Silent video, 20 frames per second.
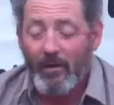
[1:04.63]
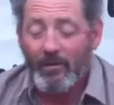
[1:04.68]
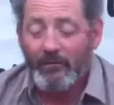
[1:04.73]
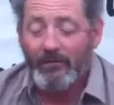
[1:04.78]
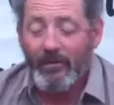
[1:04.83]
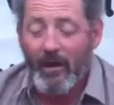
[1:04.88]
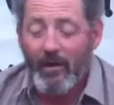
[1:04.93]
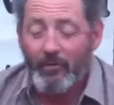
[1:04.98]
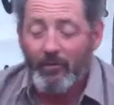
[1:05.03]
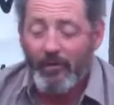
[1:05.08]

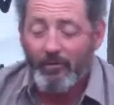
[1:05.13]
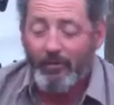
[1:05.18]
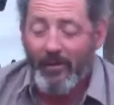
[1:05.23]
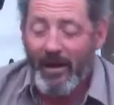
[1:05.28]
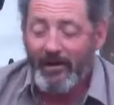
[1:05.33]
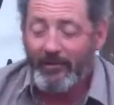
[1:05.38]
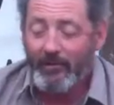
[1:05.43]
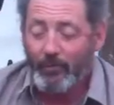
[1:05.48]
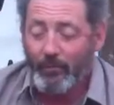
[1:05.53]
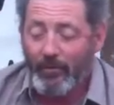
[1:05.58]
Well, Doc went
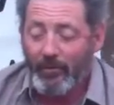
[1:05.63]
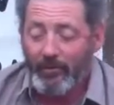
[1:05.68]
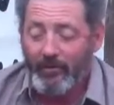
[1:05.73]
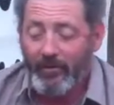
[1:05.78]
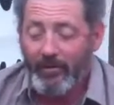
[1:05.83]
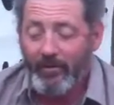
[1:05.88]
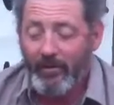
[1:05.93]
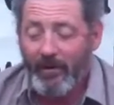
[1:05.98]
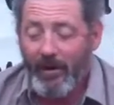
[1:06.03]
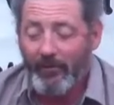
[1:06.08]
back to
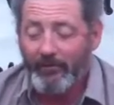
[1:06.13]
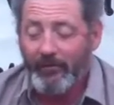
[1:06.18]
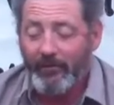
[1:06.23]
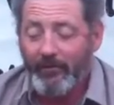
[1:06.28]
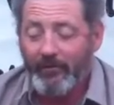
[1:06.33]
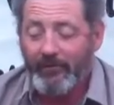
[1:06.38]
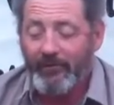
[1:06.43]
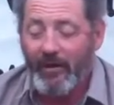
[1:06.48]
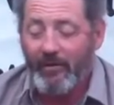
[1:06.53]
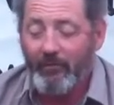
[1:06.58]
work
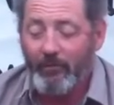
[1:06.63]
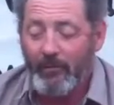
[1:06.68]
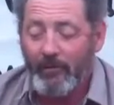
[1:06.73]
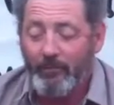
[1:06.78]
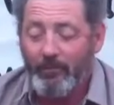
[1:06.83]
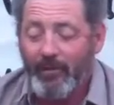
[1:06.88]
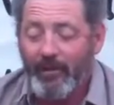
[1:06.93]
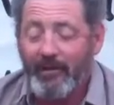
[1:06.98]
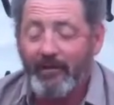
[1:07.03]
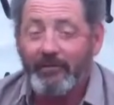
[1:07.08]
after his
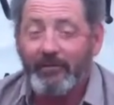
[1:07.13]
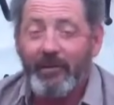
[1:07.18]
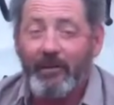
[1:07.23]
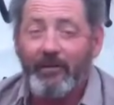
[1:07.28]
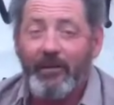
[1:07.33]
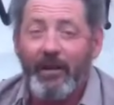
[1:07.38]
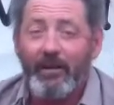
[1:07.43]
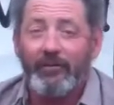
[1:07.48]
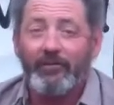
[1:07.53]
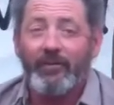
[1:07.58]
government-paid
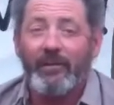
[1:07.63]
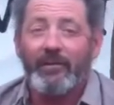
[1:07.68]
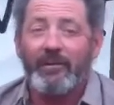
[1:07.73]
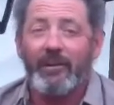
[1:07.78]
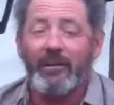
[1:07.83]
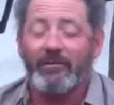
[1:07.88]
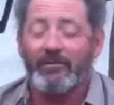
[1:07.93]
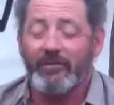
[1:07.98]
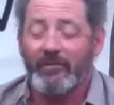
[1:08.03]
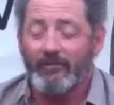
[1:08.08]
jailhouse
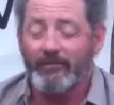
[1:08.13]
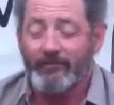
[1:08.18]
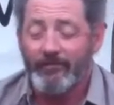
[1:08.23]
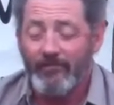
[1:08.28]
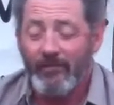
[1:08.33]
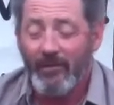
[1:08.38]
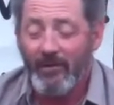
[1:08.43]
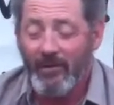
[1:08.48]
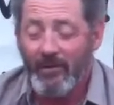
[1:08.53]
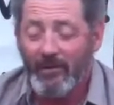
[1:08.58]
vacation.
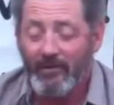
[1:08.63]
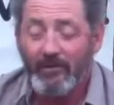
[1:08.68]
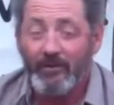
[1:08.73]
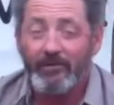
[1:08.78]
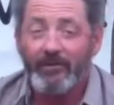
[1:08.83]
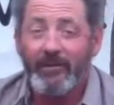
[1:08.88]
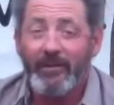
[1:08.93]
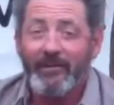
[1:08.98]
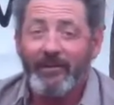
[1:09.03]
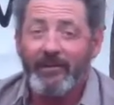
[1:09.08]

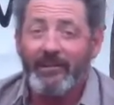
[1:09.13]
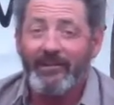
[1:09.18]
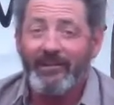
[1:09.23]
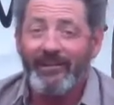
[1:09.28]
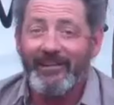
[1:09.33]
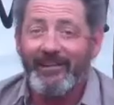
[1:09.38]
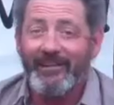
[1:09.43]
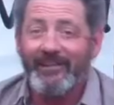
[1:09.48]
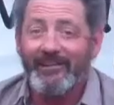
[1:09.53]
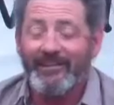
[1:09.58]
Looked like a
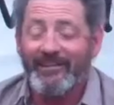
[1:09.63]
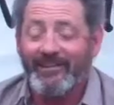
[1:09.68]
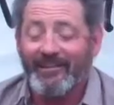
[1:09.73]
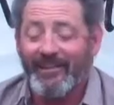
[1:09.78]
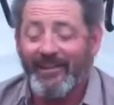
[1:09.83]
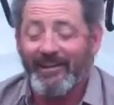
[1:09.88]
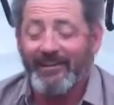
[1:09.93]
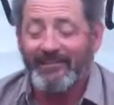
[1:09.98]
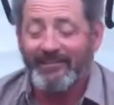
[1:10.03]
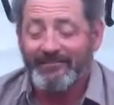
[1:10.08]
clean
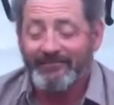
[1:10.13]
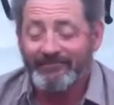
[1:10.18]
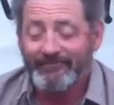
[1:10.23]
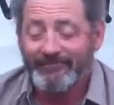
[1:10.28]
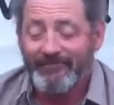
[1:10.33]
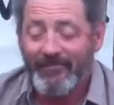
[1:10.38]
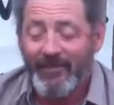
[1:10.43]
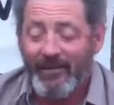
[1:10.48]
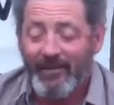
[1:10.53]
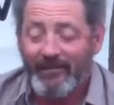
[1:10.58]
slate,
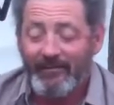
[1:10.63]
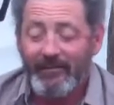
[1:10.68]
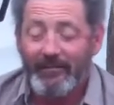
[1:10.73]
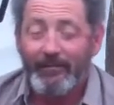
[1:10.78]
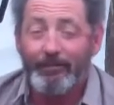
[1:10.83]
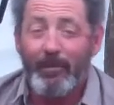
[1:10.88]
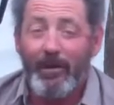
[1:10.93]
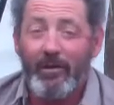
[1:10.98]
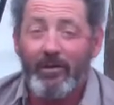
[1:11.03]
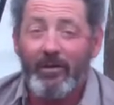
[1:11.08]

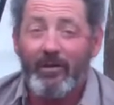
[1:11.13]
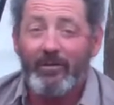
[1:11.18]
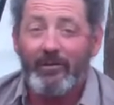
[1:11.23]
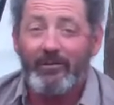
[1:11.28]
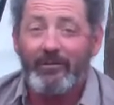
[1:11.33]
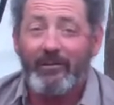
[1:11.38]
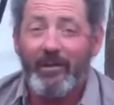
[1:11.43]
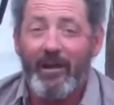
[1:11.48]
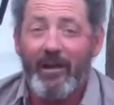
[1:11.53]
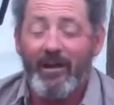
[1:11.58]
despite all
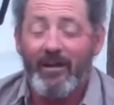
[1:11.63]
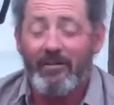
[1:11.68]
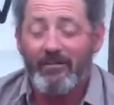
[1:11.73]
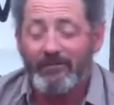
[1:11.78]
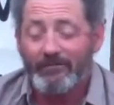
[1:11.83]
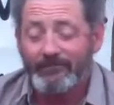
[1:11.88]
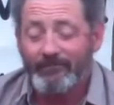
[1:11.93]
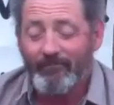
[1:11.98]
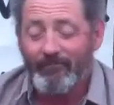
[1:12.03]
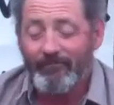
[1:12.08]
his
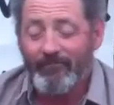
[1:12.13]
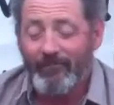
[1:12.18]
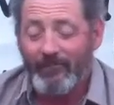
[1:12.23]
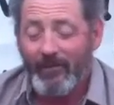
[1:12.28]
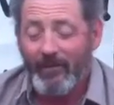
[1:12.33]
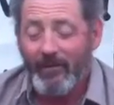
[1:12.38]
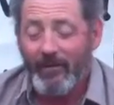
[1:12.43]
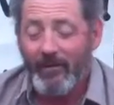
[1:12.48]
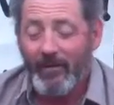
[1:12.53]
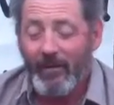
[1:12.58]
guile
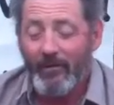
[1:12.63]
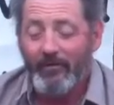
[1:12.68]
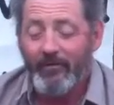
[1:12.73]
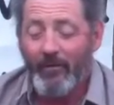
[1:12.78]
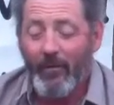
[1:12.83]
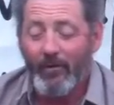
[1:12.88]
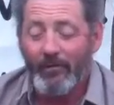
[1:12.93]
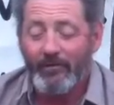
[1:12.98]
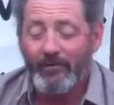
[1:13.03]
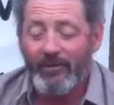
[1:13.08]
and
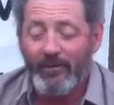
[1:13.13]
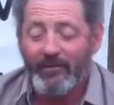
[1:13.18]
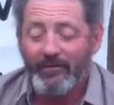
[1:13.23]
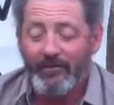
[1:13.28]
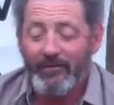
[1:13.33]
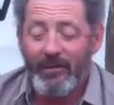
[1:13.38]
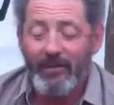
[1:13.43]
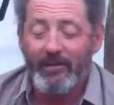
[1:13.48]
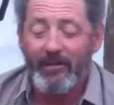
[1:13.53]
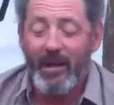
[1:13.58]
false
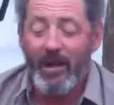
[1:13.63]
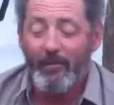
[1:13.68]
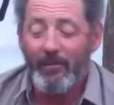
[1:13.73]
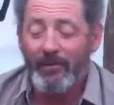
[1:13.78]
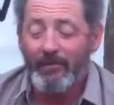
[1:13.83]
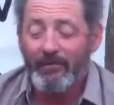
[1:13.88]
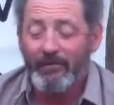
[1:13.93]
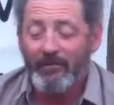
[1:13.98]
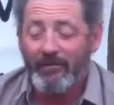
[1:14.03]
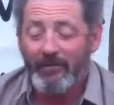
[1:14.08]
internet
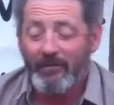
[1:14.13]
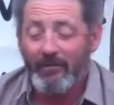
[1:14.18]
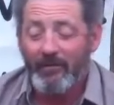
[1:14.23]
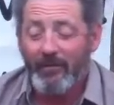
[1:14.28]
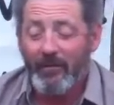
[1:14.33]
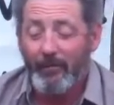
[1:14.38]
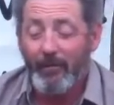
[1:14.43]
comments